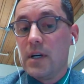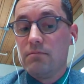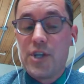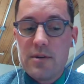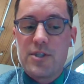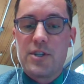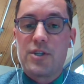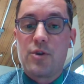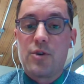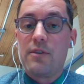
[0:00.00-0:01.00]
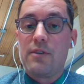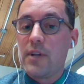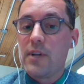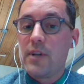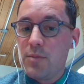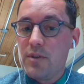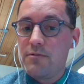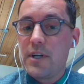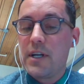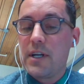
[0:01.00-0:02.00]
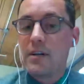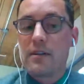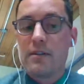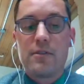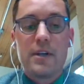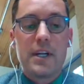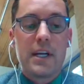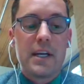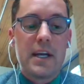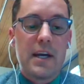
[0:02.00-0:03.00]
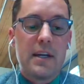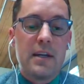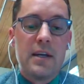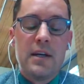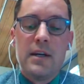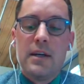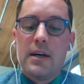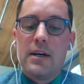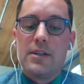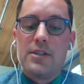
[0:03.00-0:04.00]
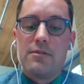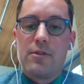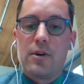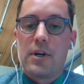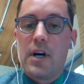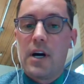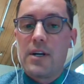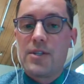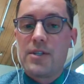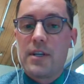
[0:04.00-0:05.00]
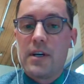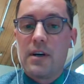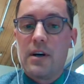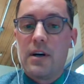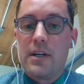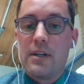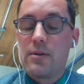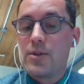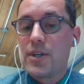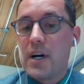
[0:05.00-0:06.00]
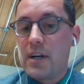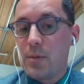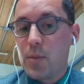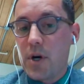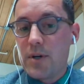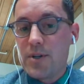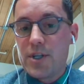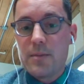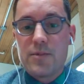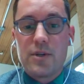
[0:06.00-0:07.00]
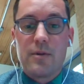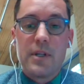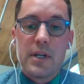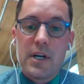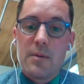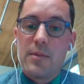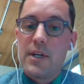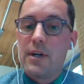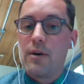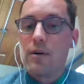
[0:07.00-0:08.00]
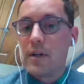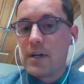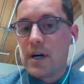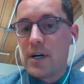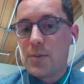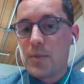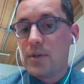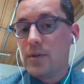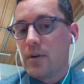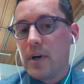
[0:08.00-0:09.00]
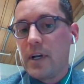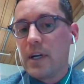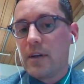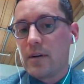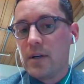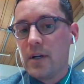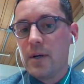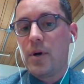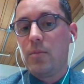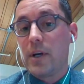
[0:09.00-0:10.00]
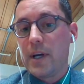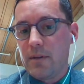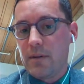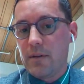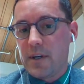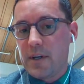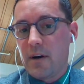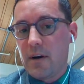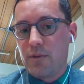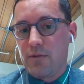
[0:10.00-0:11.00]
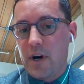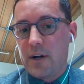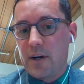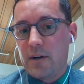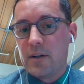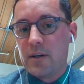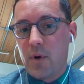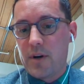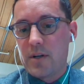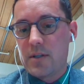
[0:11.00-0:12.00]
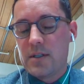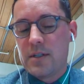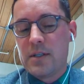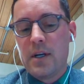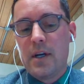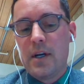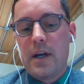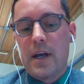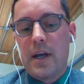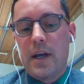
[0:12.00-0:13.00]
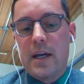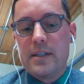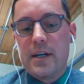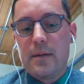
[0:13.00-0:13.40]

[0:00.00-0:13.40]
generous. It's quite flexible. The funding can defer costs on either side of the partnership. So in the company or in the hospital or any other public healthcare provider partner, and